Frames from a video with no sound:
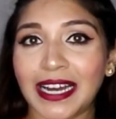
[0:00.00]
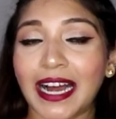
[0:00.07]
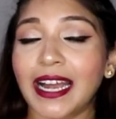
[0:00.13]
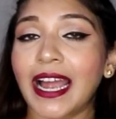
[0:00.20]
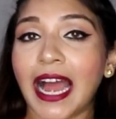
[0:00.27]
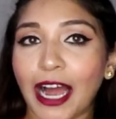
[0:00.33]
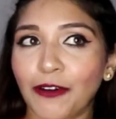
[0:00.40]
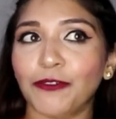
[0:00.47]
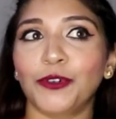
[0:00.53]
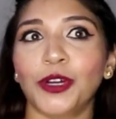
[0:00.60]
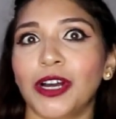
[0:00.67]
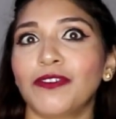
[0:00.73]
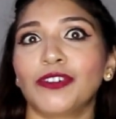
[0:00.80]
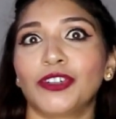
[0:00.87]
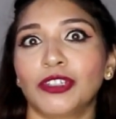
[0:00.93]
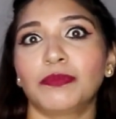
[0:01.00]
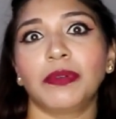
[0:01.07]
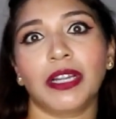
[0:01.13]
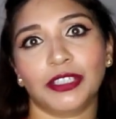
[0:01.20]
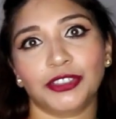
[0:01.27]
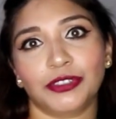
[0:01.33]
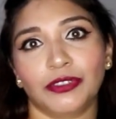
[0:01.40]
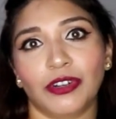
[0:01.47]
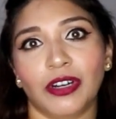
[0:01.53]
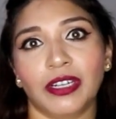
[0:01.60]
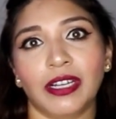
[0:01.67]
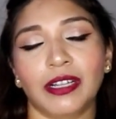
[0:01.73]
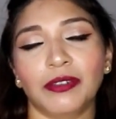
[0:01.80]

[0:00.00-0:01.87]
I have to have a good blusher on,